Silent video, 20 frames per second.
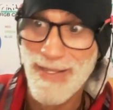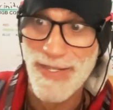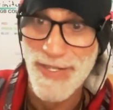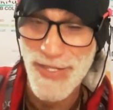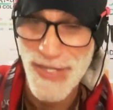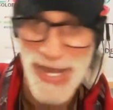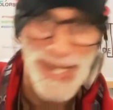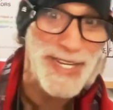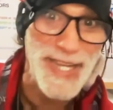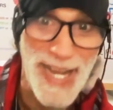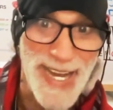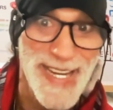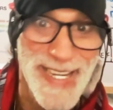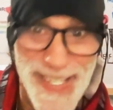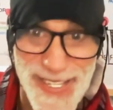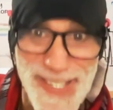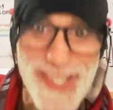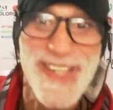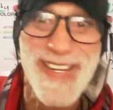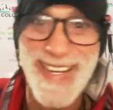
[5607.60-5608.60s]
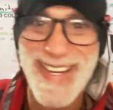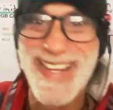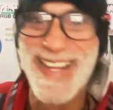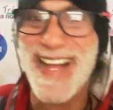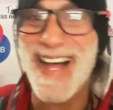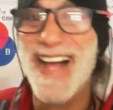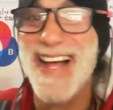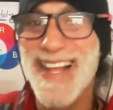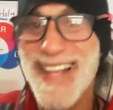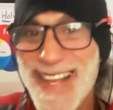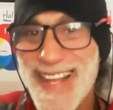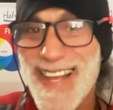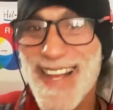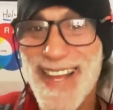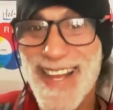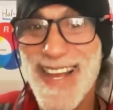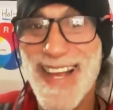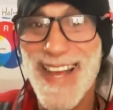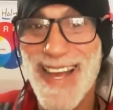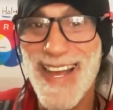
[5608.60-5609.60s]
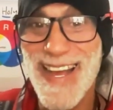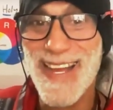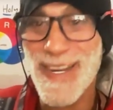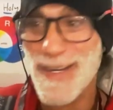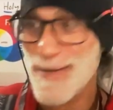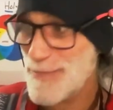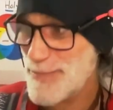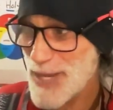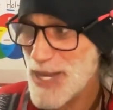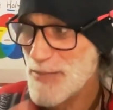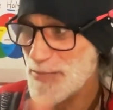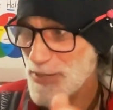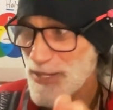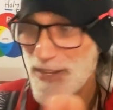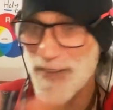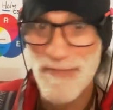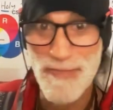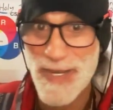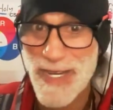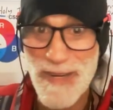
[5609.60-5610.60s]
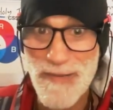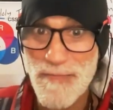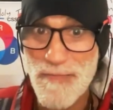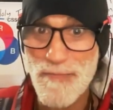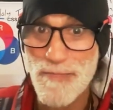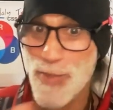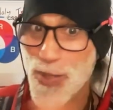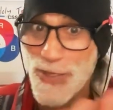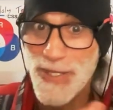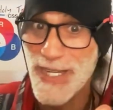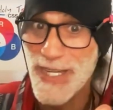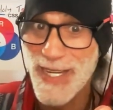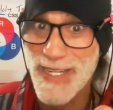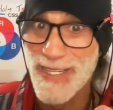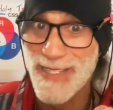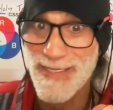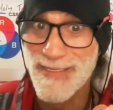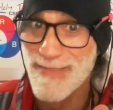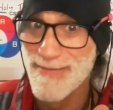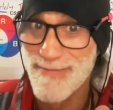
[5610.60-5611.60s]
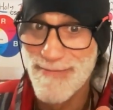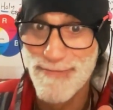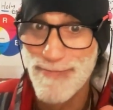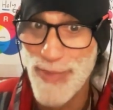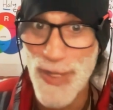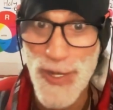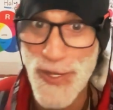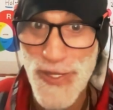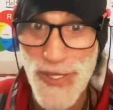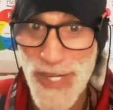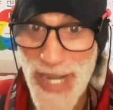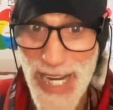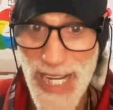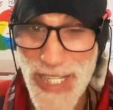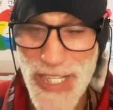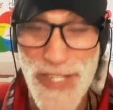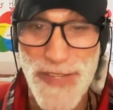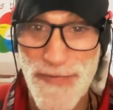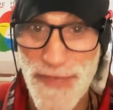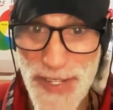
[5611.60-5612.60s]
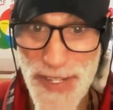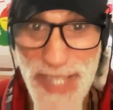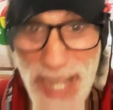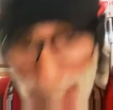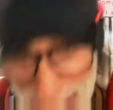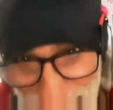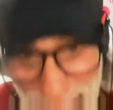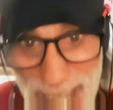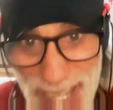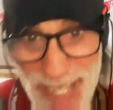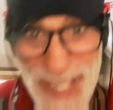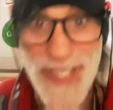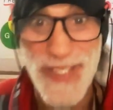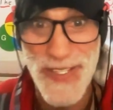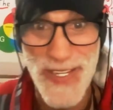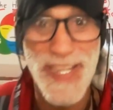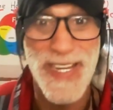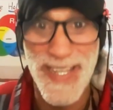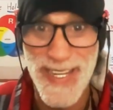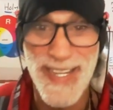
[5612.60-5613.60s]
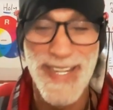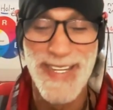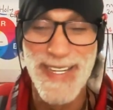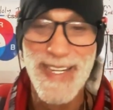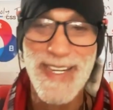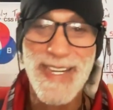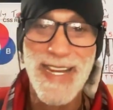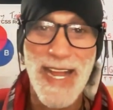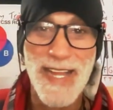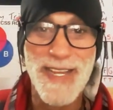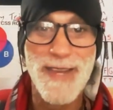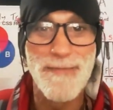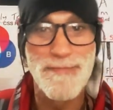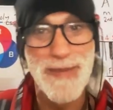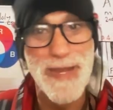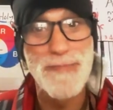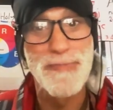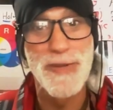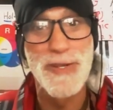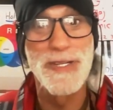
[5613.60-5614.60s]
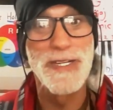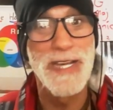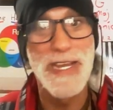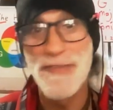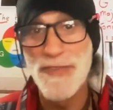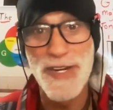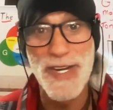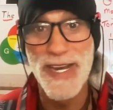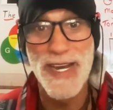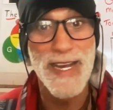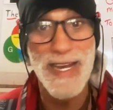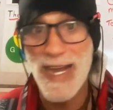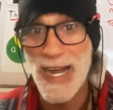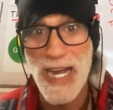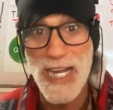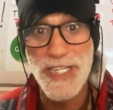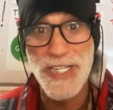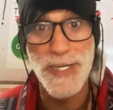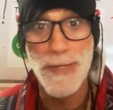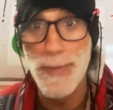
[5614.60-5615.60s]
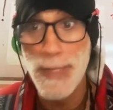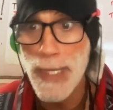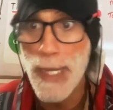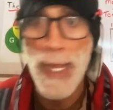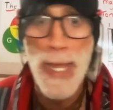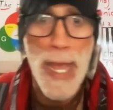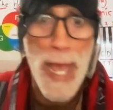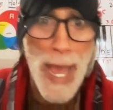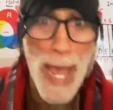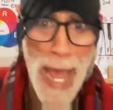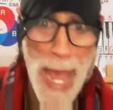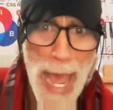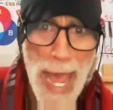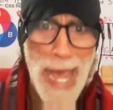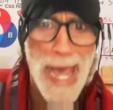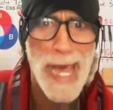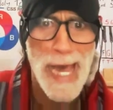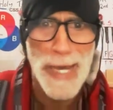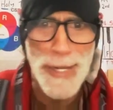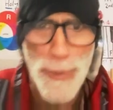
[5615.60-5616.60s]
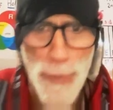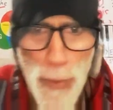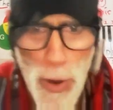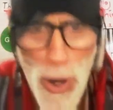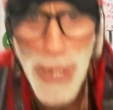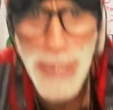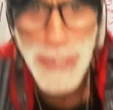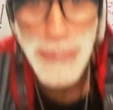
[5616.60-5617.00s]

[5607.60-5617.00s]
decades, and people have been booking birth charts for decades there, and yet people are every day asking me, how do I